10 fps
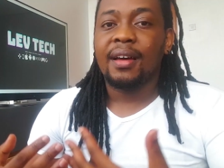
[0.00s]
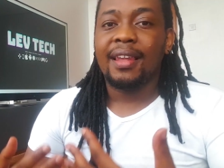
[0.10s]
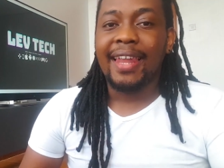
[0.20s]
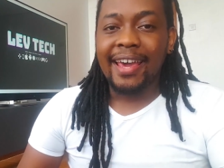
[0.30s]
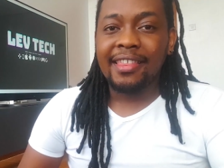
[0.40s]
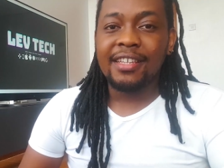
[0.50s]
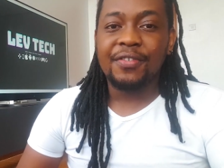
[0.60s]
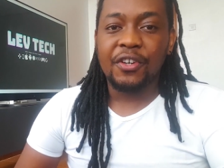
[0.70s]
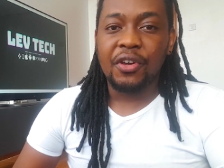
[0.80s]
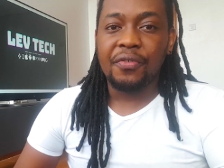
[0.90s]
Like this
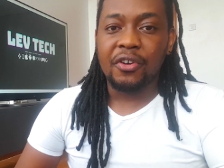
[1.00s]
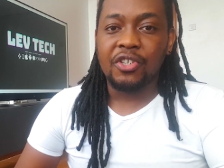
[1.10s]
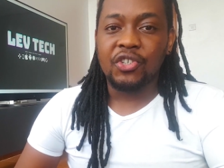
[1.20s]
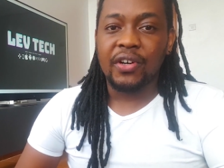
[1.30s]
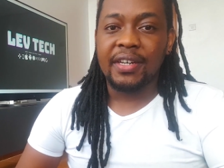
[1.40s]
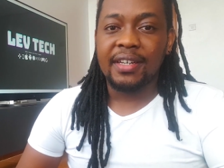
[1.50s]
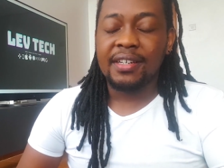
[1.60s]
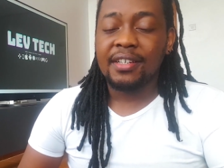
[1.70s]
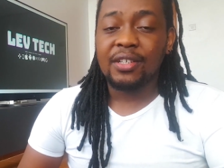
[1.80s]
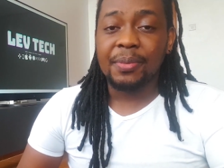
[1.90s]
video if you enjoyed
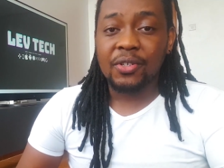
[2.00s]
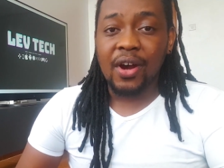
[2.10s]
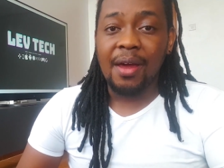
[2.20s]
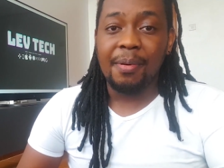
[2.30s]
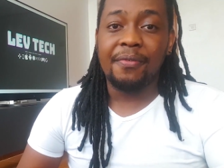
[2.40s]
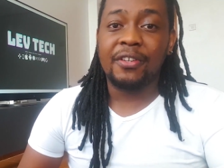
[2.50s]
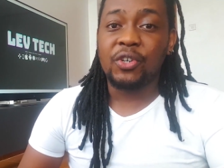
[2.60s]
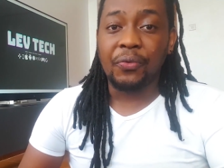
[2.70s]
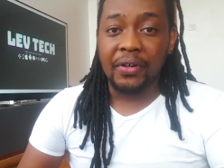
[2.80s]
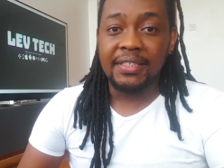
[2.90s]
it, subscribe if it's
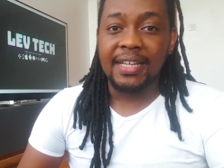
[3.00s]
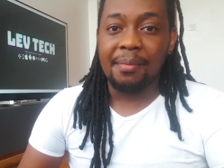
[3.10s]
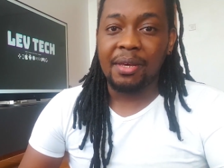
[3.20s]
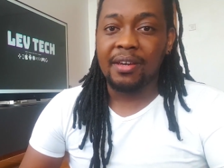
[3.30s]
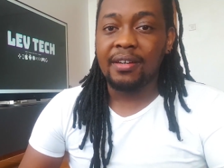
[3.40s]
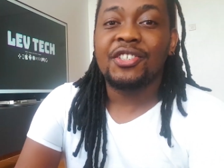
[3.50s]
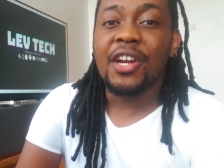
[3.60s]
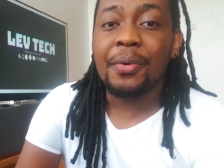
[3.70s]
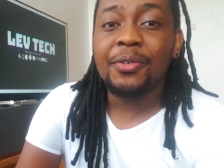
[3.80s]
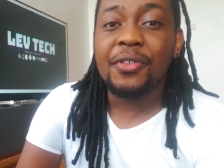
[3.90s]
your first time here,
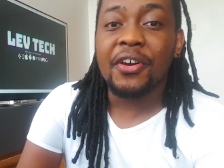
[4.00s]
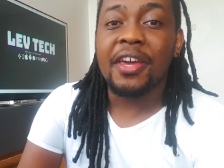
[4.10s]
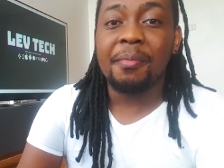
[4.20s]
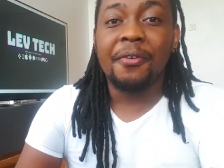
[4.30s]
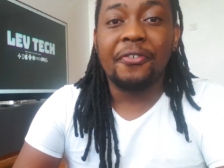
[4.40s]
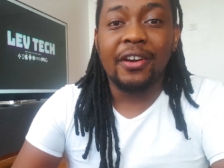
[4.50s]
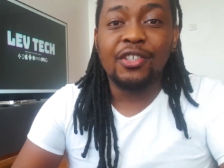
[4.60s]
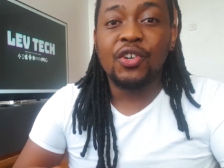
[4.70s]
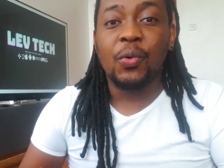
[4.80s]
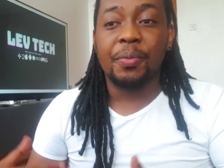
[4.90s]
share it with your gamer
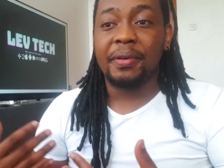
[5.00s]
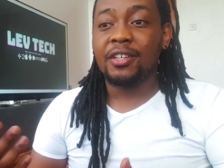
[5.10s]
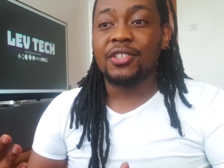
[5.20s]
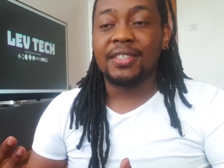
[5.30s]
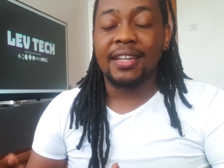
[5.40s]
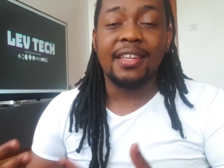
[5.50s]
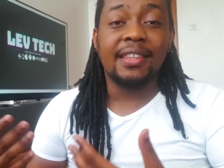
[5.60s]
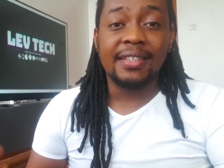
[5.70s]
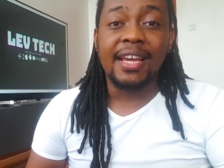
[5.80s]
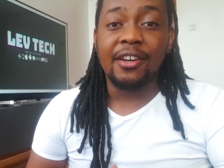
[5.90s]
friends who would be interested in
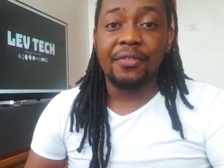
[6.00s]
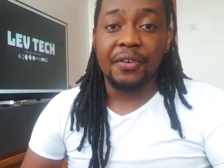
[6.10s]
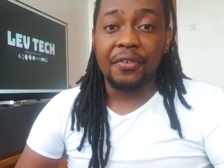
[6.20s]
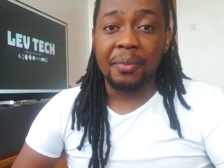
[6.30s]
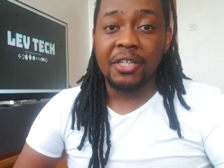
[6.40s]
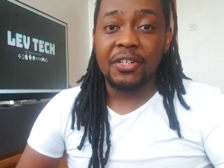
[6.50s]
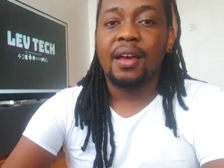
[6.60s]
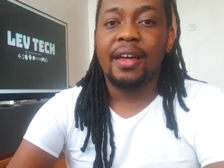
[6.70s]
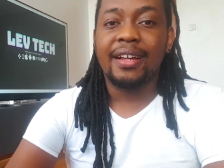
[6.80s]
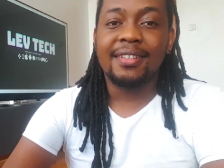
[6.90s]
this kind of information,
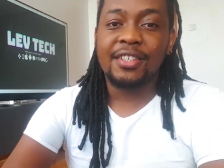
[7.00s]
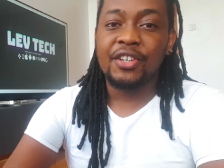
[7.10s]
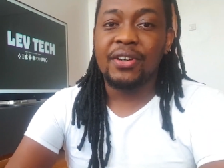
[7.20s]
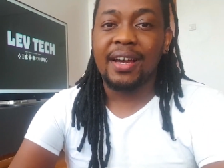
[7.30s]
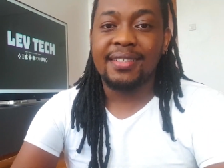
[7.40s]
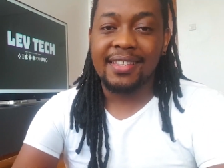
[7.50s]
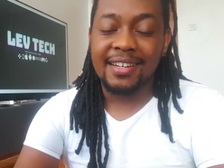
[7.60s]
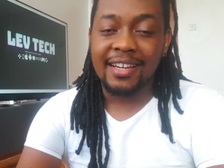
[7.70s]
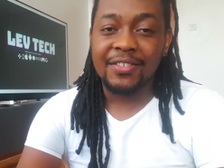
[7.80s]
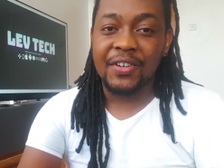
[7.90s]
and I'll see you guys in the
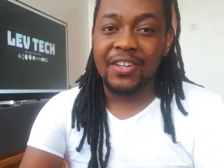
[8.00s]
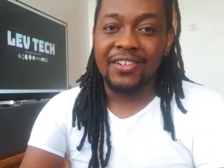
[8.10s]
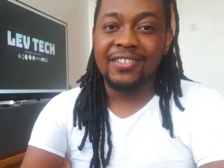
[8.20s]
next video.